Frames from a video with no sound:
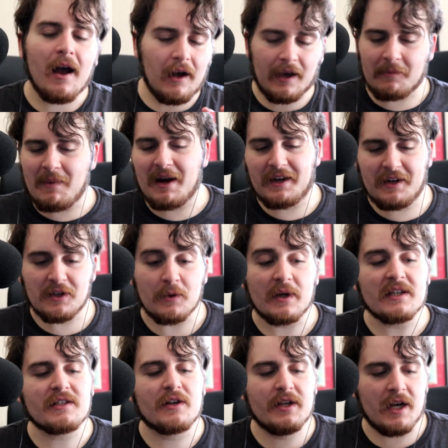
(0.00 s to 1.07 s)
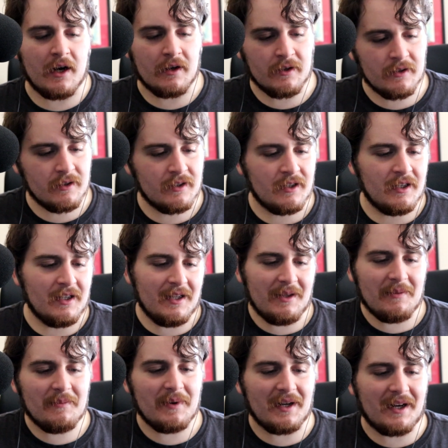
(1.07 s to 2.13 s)
I'm not gonna do it because they're young.
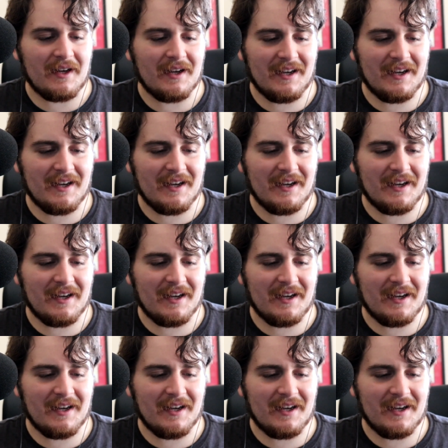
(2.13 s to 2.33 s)
But